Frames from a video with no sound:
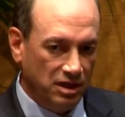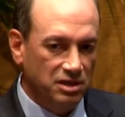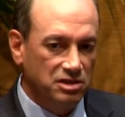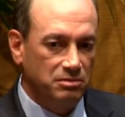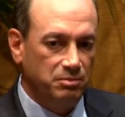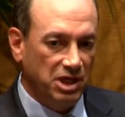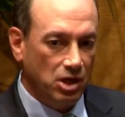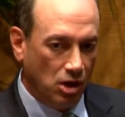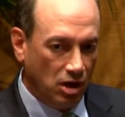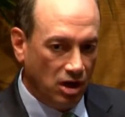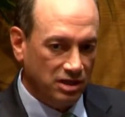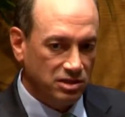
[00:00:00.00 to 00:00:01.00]
is
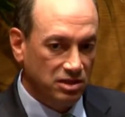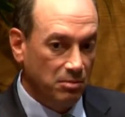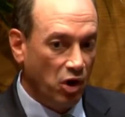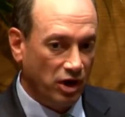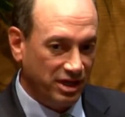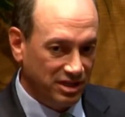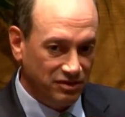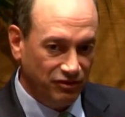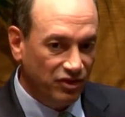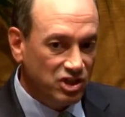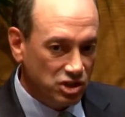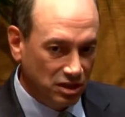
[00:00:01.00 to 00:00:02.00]
because the market is
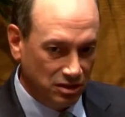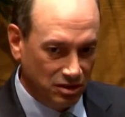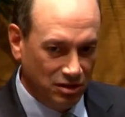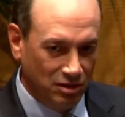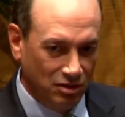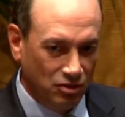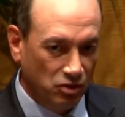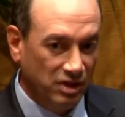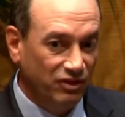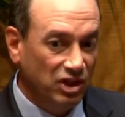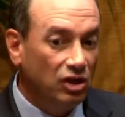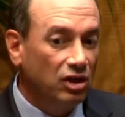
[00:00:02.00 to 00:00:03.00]
efficient or
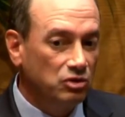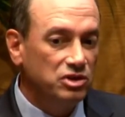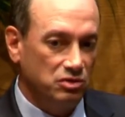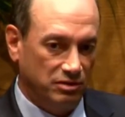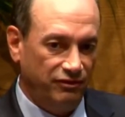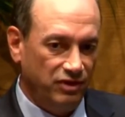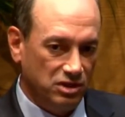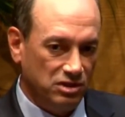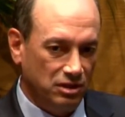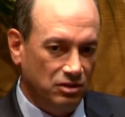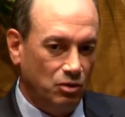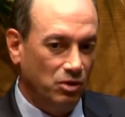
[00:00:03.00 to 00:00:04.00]
even close to
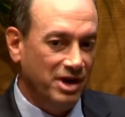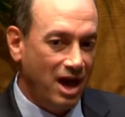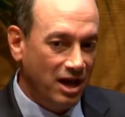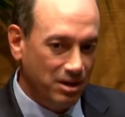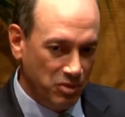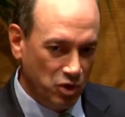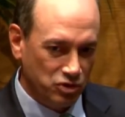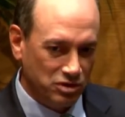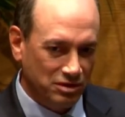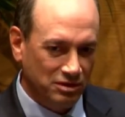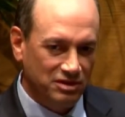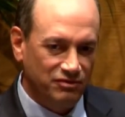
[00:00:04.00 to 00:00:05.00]
efficient or not
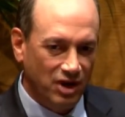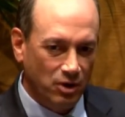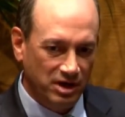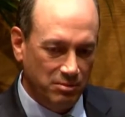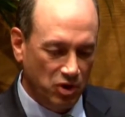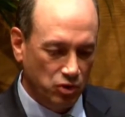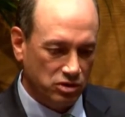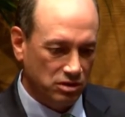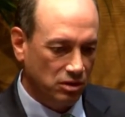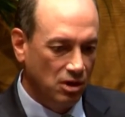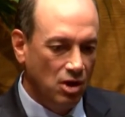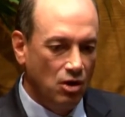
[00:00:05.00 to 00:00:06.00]
emotional. It's very
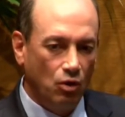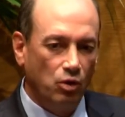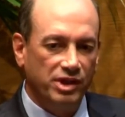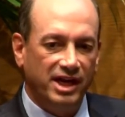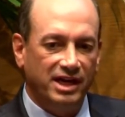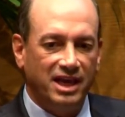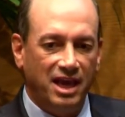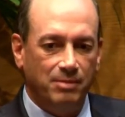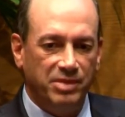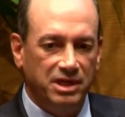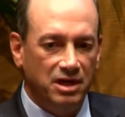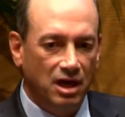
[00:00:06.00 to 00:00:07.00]
emotional, or that it
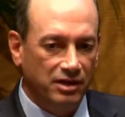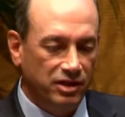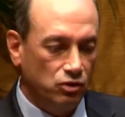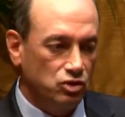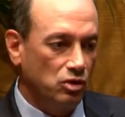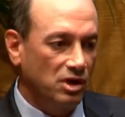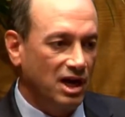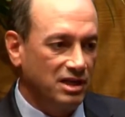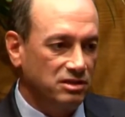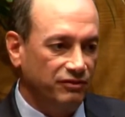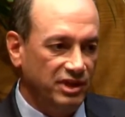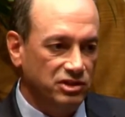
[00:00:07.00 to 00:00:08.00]
can't be done. There's all
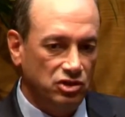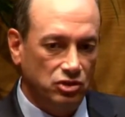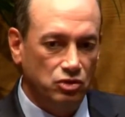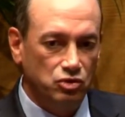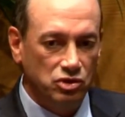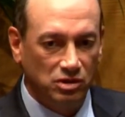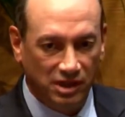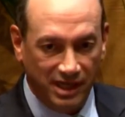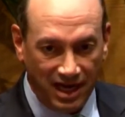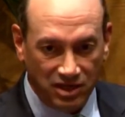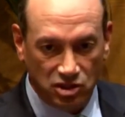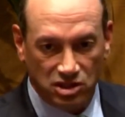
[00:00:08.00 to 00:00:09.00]
kinds of institutional and
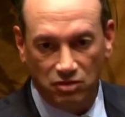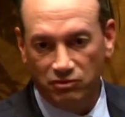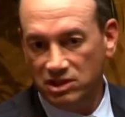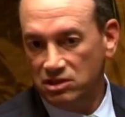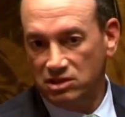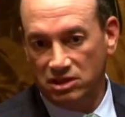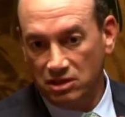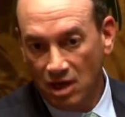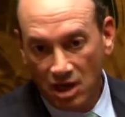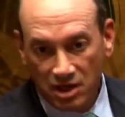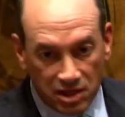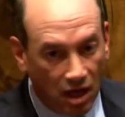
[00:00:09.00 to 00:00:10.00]
agency reasons and
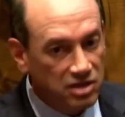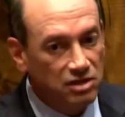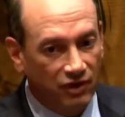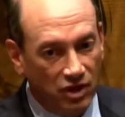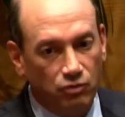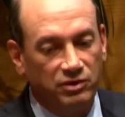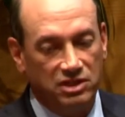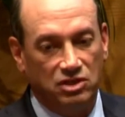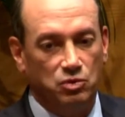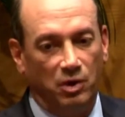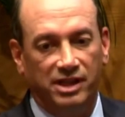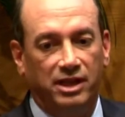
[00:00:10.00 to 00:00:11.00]
tons of other
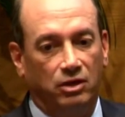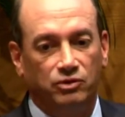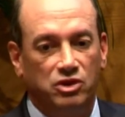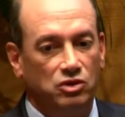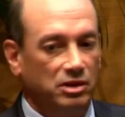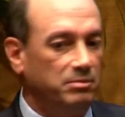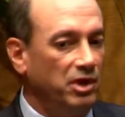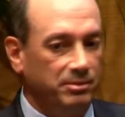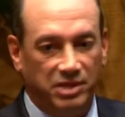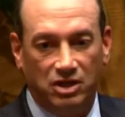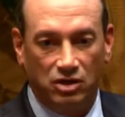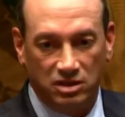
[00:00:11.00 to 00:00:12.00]
reasons why they don't do it.
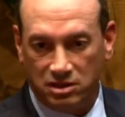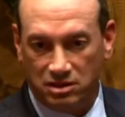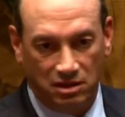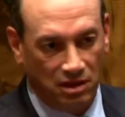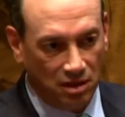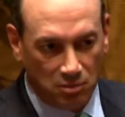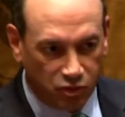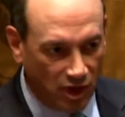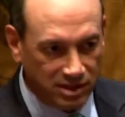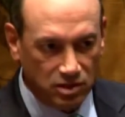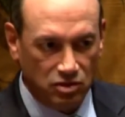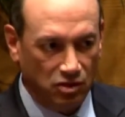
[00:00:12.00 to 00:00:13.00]
But because
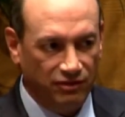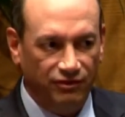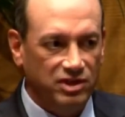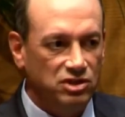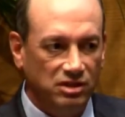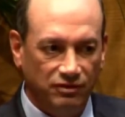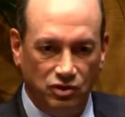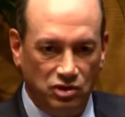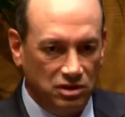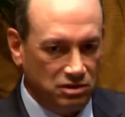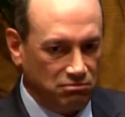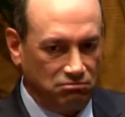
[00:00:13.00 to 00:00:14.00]
prices are efficient, if you
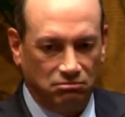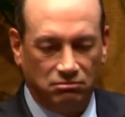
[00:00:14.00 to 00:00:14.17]
just